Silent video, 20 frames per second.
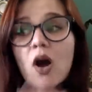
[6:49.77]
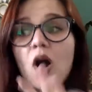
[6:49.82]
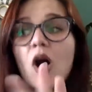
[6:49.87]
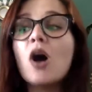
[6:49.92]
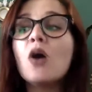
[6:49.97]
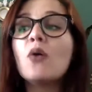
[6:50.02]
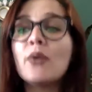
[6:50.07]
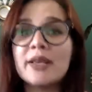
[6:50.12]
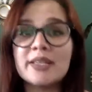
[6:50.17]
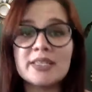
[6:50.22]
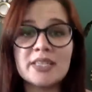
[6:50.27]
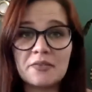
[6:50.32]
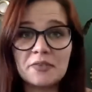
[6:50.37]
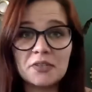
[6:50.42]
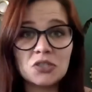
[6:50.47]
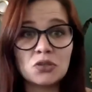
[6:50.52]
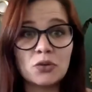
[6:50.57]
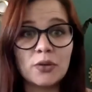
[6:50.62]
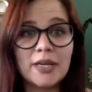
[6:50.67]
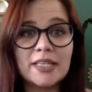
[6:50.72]
always have a
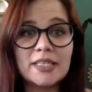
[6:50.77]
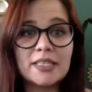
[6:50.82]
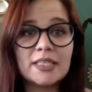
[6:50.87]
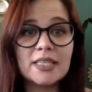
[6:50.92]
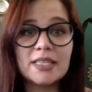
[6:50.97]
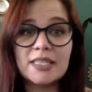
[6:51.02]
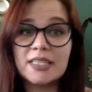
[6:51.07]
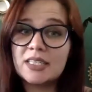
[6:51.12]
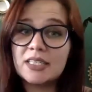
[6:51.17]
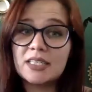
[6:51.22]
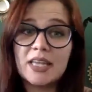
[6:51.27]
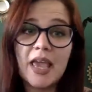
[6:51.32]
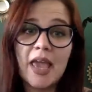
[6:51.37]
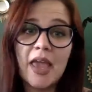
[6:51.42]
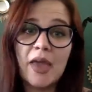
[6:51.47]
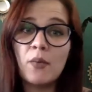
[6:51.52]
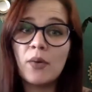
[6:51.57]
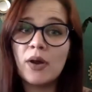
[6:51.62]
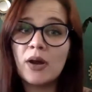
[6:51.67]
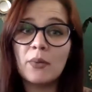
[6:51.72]
choice to
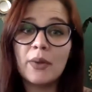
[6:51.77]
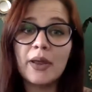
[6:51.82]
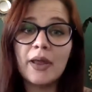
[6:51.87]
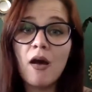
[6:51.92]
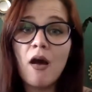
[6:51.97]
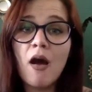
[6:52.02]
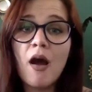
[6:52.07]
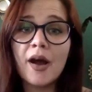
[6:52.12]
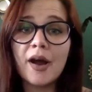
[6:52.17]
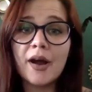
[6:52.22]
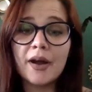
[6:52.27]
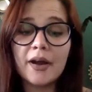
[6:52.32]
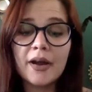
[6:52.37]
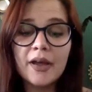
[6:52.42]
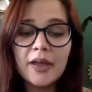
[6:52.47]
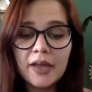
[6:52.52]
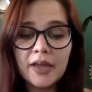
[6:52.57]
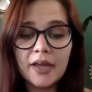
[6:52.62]
stay where we are